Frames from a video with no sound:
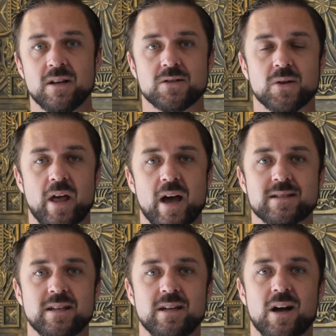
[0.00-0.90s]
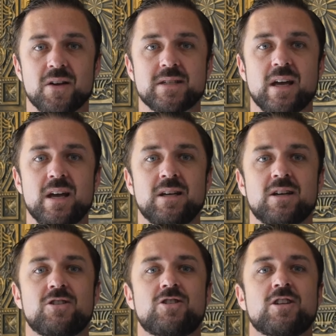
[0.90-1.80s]
So lastly, I'll say,
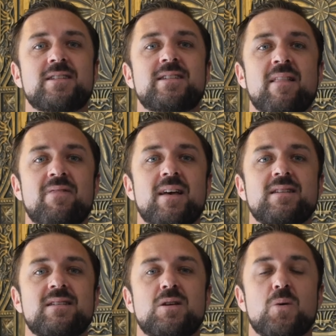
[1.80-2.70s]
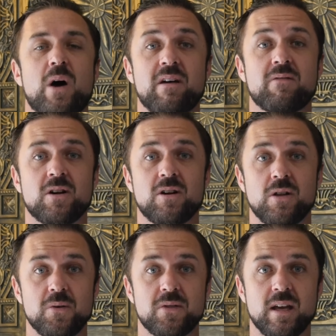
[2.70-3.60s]
just send this to whoever
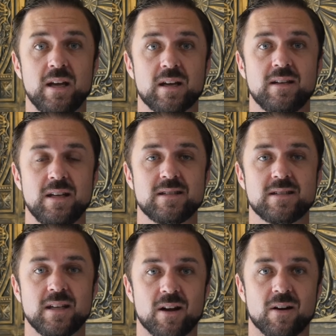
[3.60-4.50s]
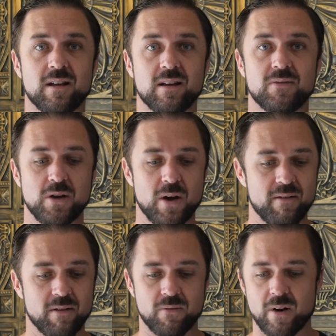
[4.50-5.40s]
you think needs to hear it. If you
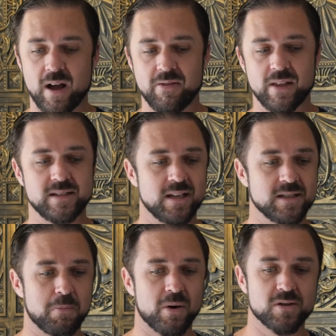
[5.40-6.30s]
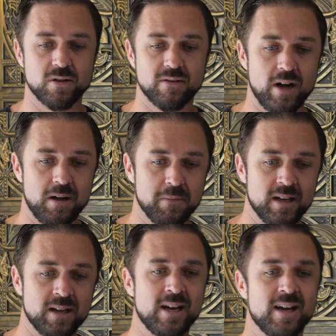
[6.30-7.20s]
have a friend that's into personal
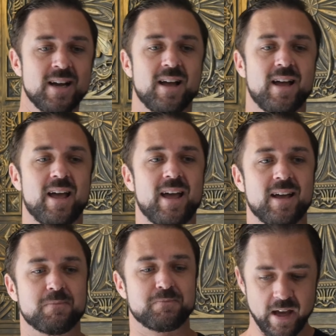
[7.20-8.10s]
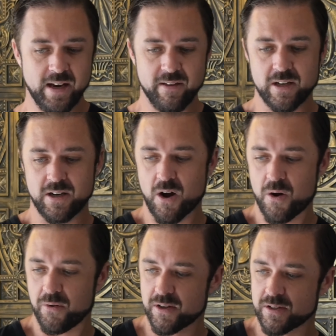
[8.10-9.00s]
development and they didn't even
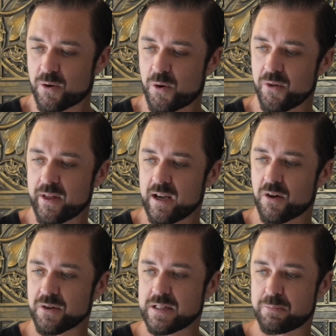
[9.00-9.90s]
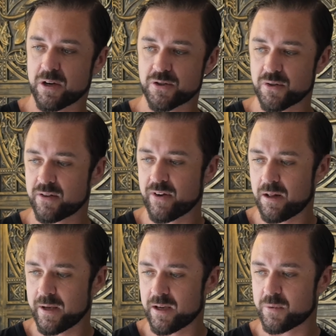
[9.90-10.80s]
know there's a whole thing called spiritual
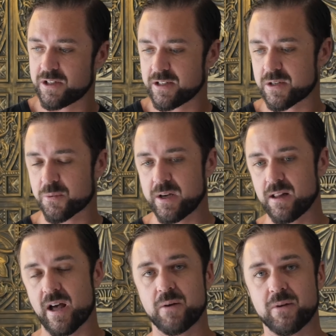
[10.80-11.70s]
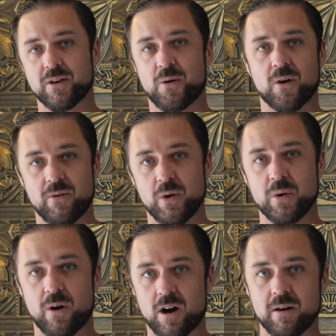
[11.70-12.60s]
development, which is to realign with the core of who
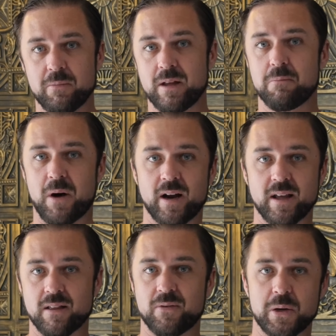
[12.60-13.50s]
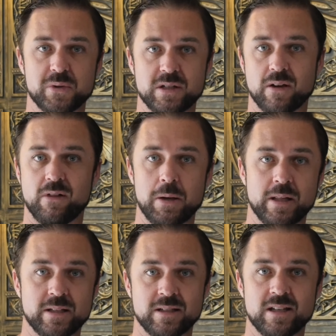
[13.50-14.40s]
you are and embody the frequency of
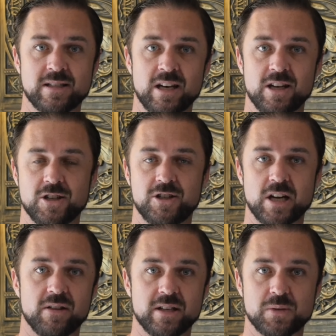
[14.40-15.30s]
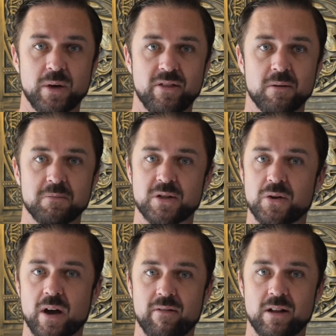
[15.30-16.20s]
limitlessness, share this with them so
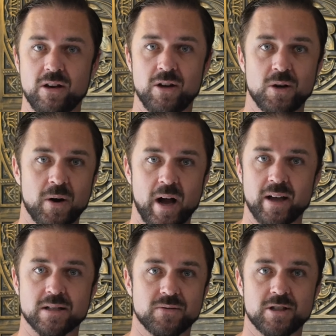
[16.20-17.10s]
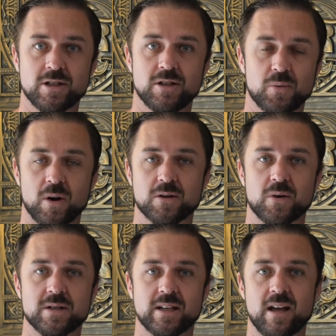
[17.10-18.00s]
you have a new highest vision to work
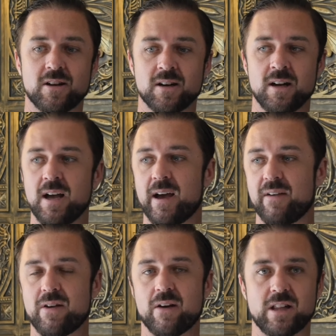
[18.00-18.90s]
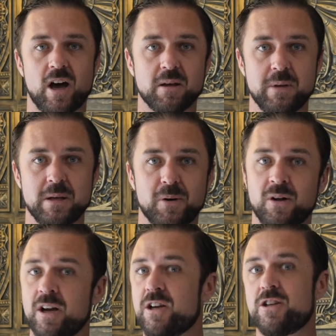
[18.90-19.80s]
towards together. And if you have a lot of
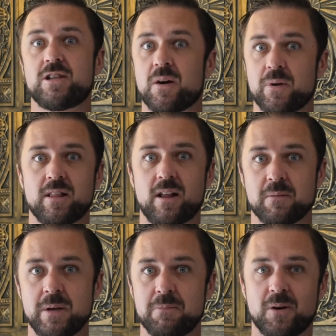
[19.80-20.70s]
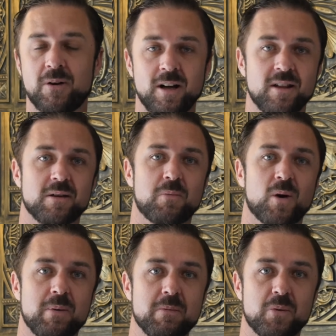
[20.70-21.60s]
people, share with a lot of people. The
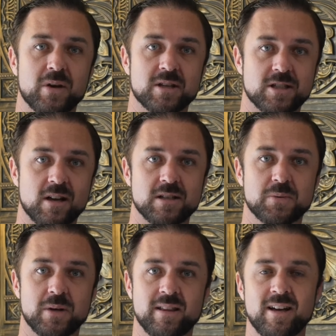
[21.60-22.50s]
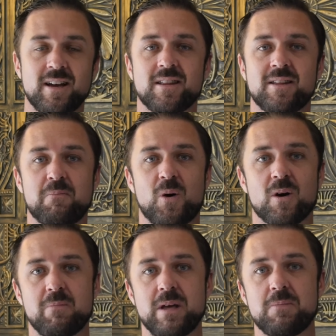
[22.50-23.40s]
more people we can share this with, the
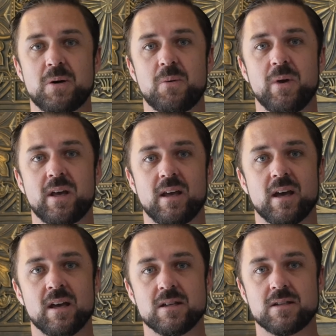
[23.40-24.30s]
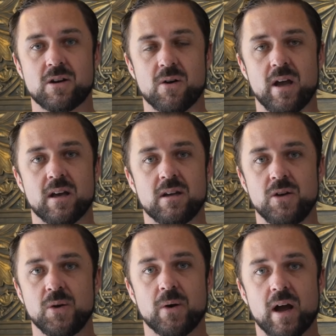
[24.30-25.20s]
more people we can get to create a
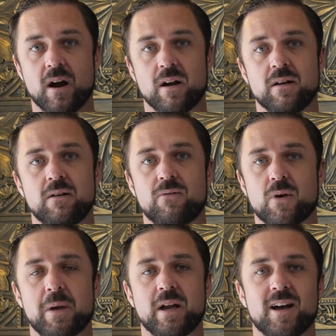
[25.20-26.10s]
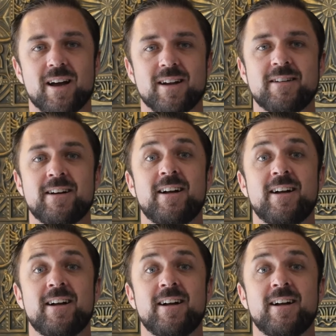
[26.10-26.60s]
new era for mankind.